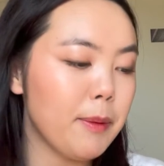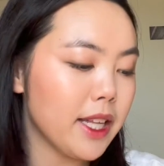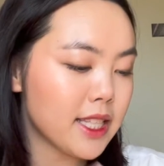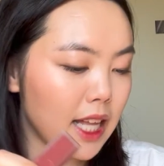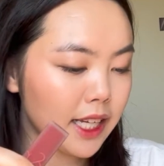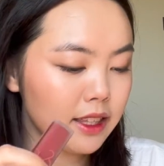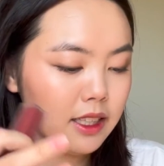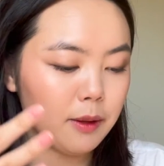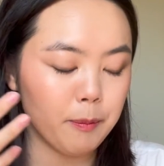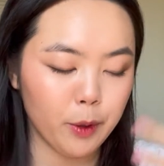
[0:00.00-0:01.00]
It's like
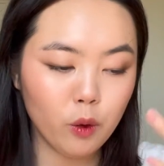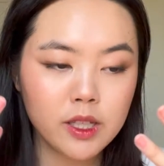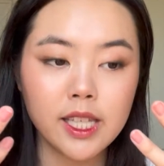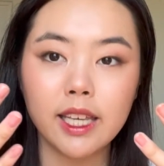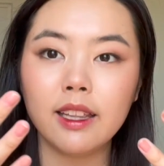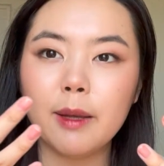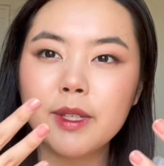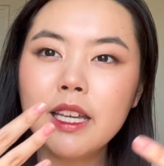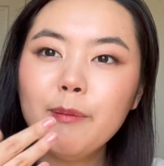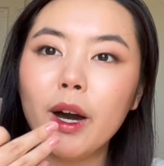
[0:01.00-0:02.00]
the milk tea lip
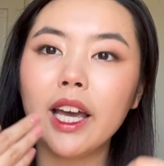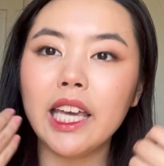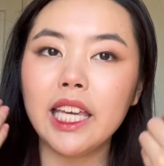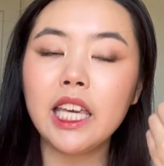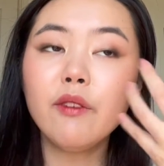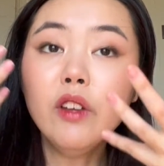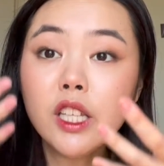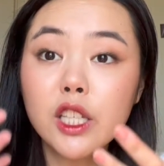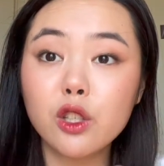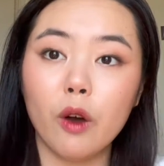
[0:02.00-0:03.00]
tint, but even
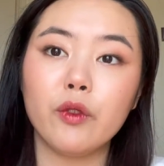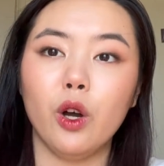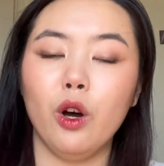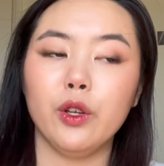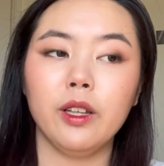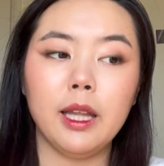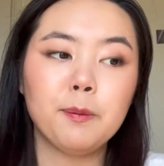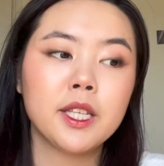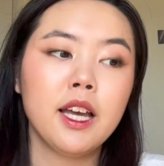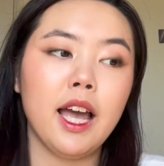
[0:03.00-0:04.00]
softer on your lips,